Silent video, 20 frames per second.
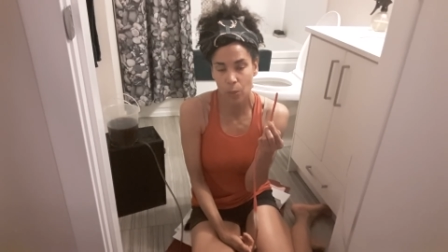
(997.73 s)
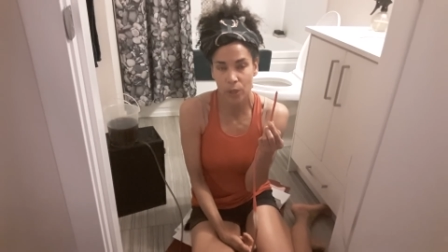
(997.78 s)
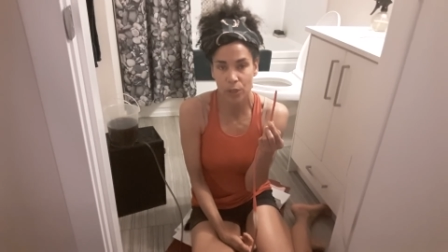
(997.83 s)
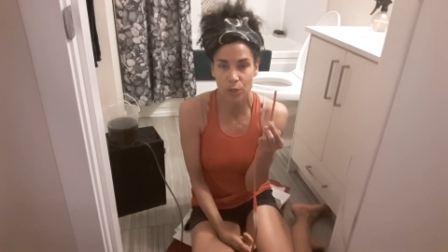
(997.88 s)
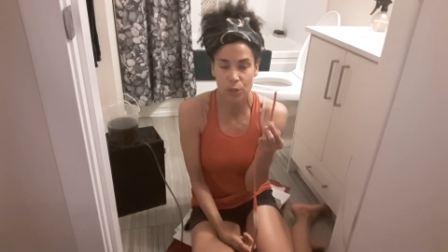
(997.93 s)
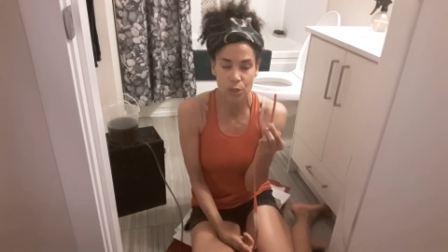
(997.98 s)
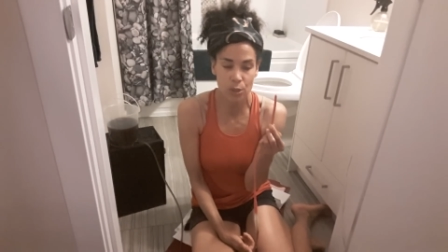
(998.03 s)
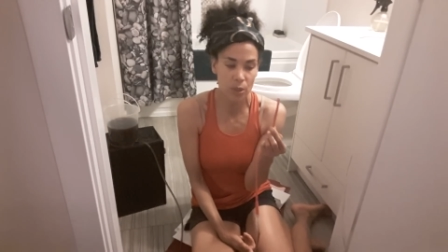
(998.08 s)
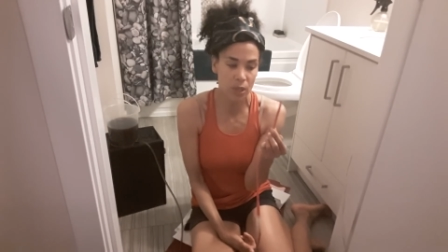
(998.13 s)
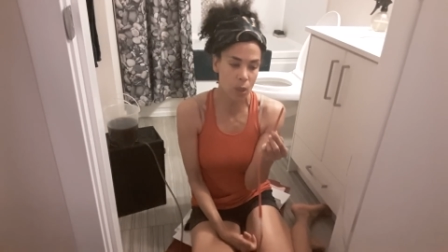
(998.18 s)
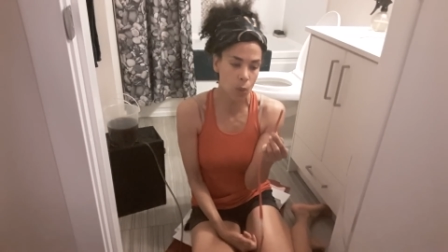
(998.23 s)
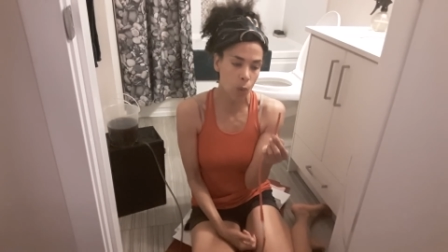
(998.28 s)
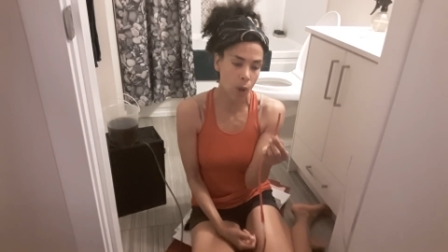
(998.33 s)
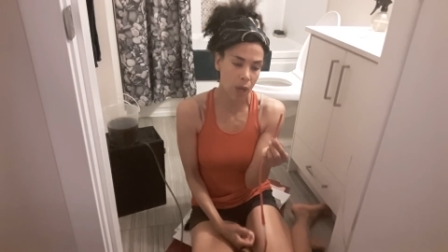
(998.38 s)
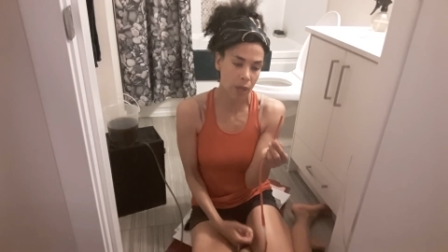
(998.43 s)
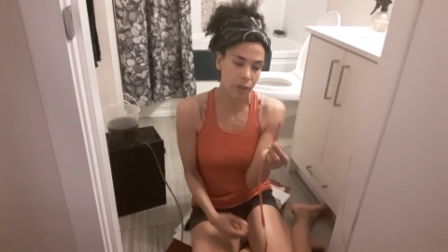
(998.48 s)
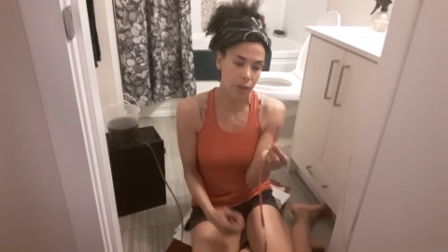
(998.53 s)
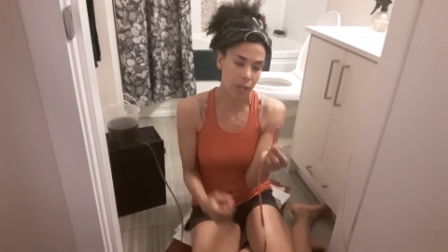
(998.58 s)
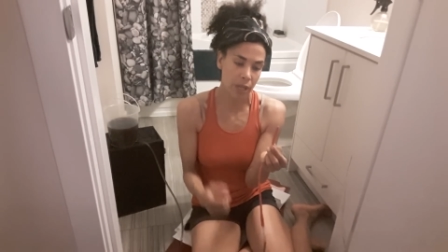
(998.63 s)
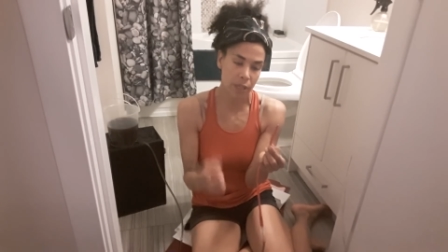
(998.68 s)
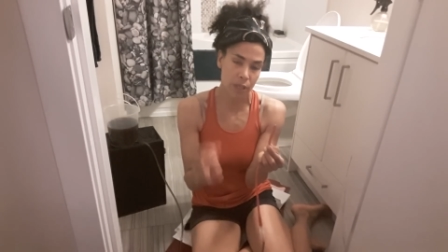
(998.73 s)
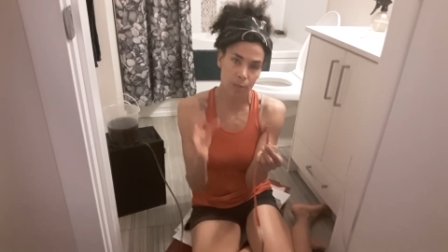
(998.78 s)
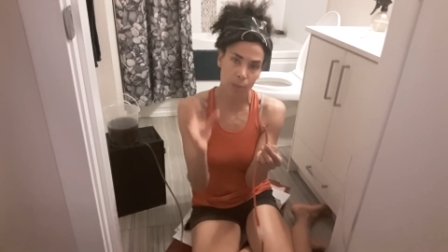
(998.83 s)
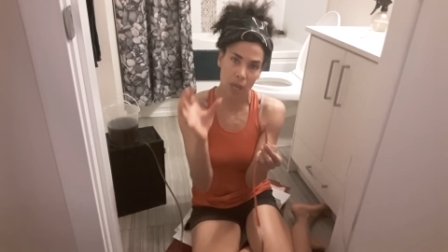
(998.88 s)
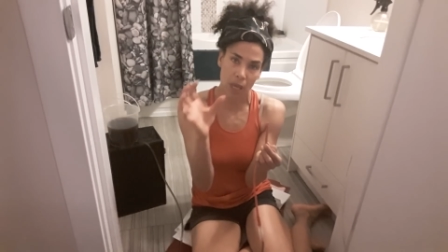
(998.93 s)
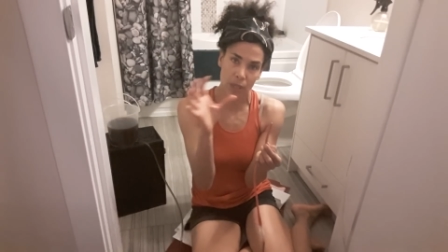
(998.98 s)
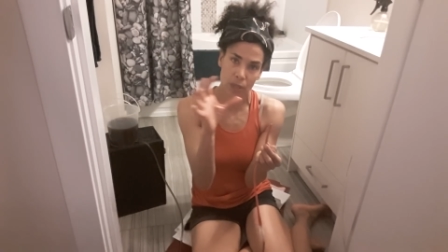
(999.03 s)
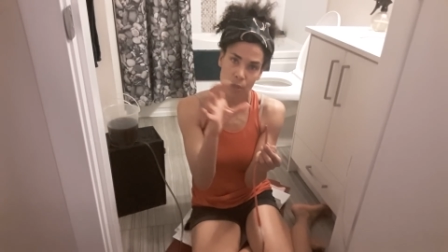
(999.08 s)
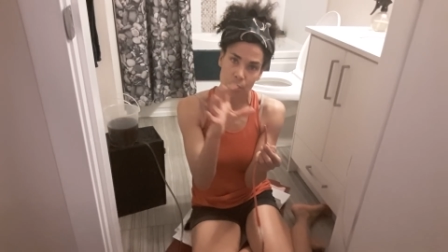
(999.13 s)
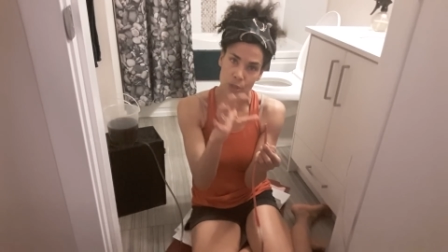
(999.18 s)
When you're doing a water
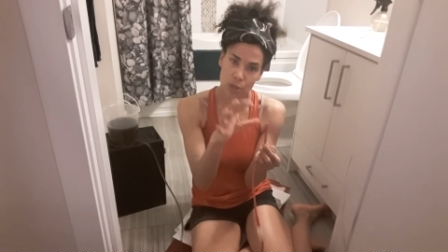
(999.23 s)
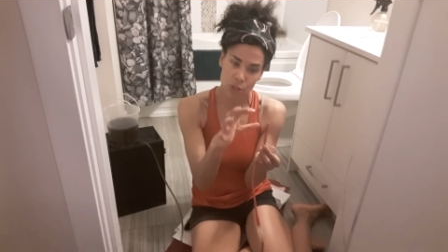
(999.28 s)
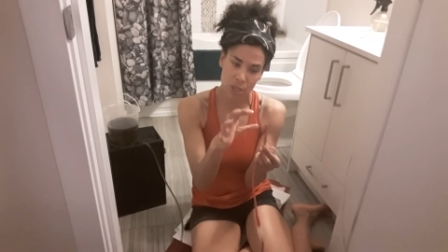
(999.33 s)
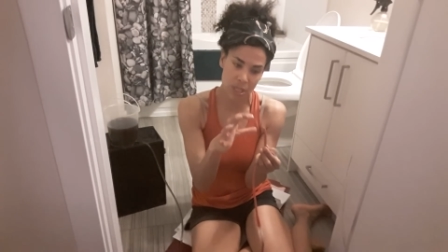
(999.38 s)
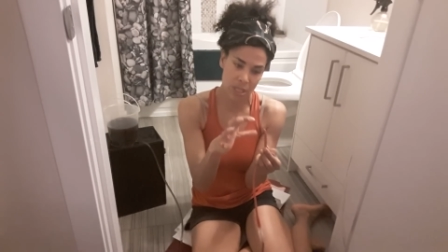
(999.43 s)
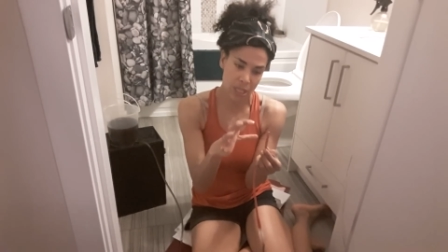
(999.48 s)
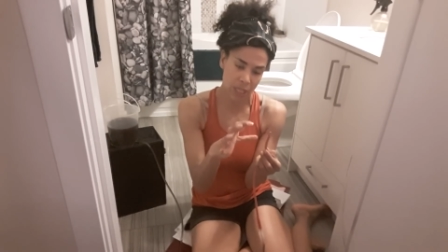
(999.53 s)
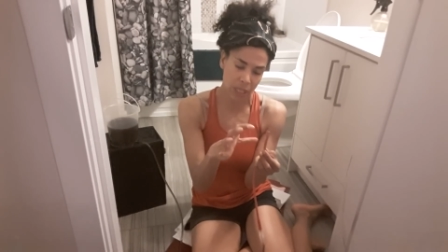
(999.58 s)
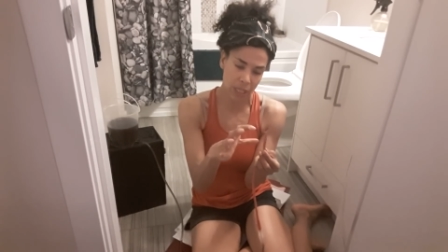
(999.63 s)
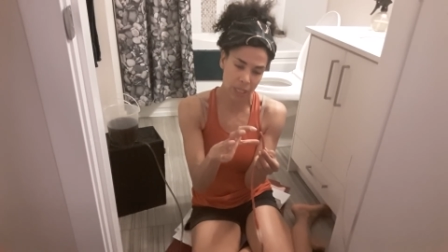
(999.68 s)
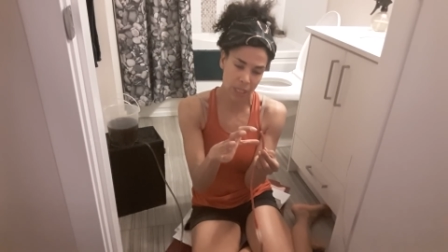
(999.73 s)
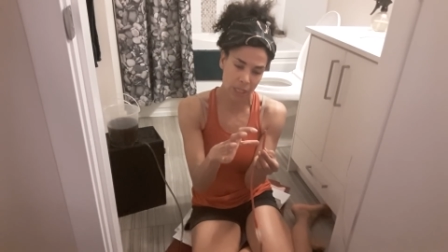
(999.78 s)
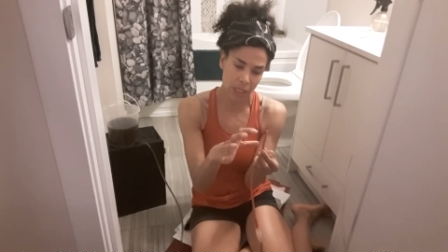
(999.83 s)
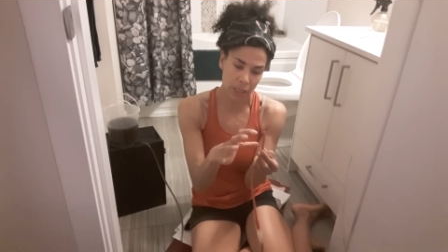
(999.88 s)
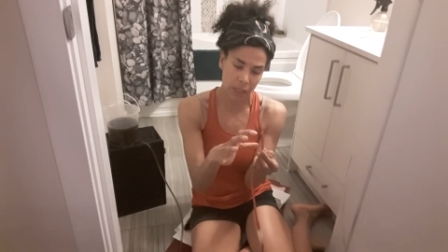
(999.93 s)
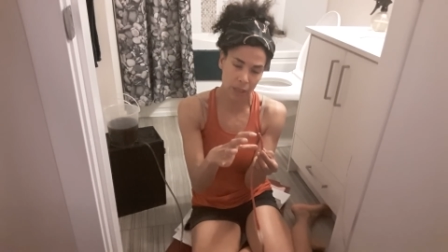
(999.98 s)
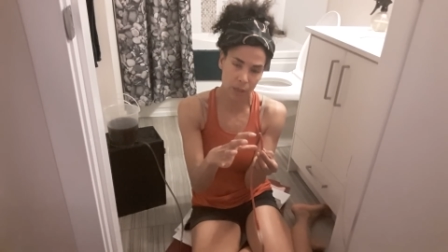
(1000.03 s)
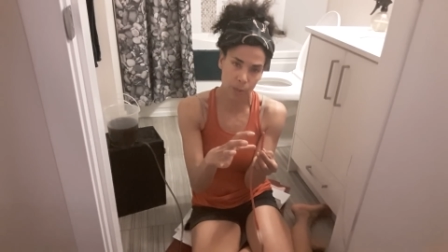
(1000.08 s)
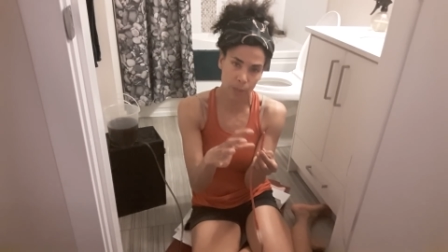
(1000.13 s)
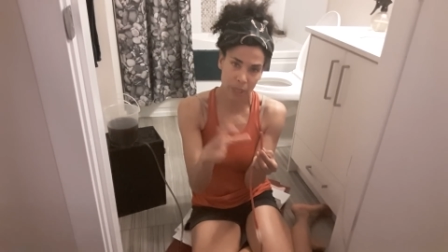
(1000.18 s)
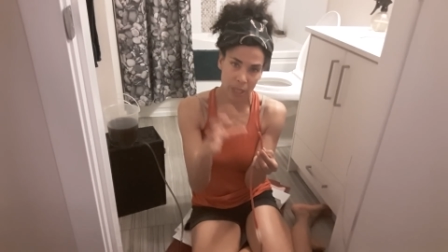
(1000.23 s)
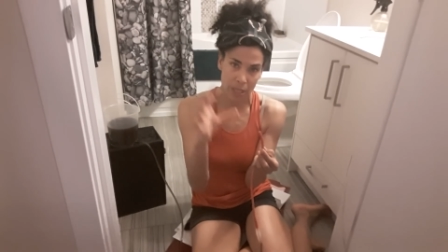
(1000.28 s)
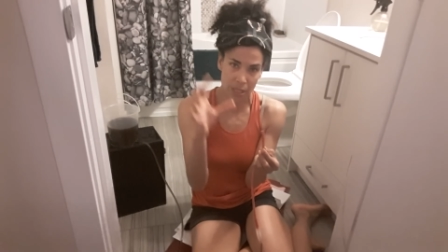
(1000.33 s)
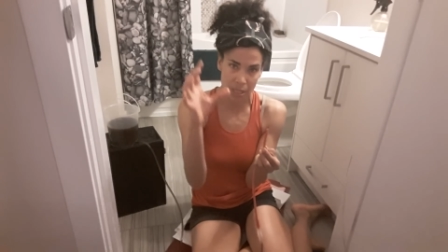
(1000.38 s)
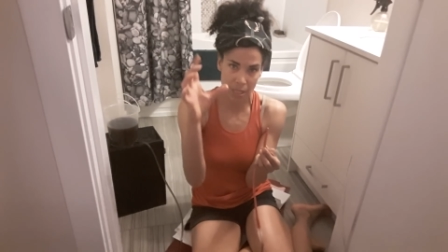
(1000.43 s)
enema, you can just stick it in a little bit,